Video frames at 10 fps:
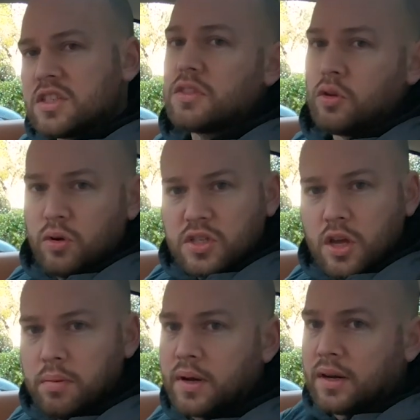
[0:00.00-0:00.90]
the doors
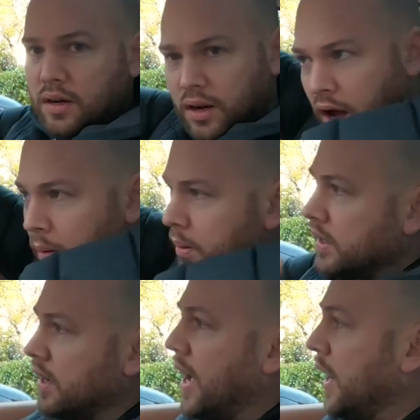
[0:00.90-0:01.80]
open up and
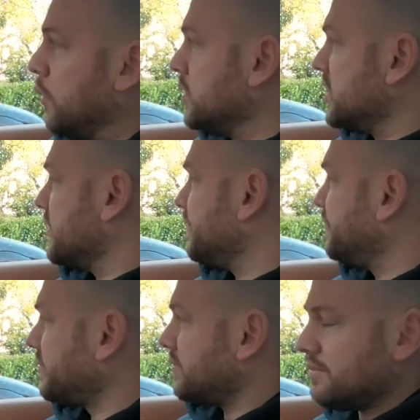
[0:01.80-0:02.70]
out,
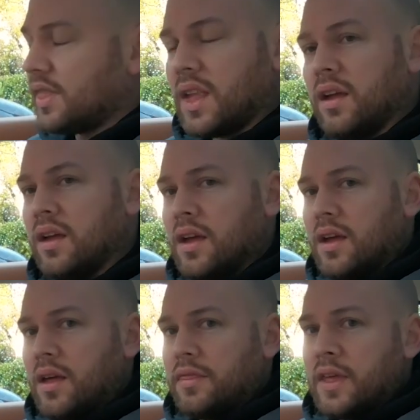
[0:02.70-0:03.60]

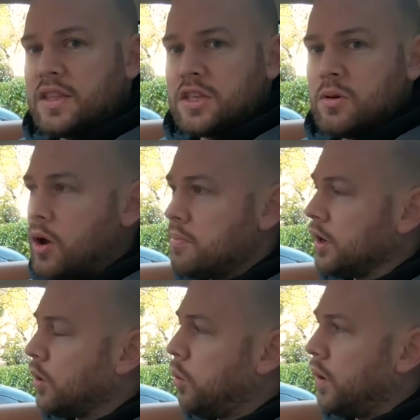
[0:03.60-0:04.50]
they do open
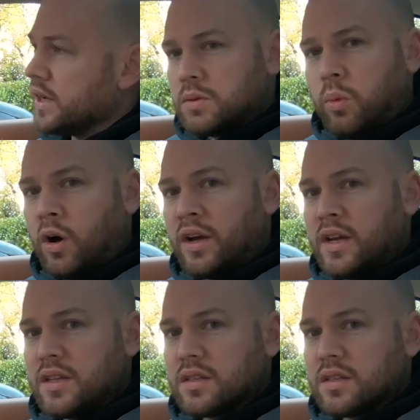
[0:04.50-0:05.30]
quite wide.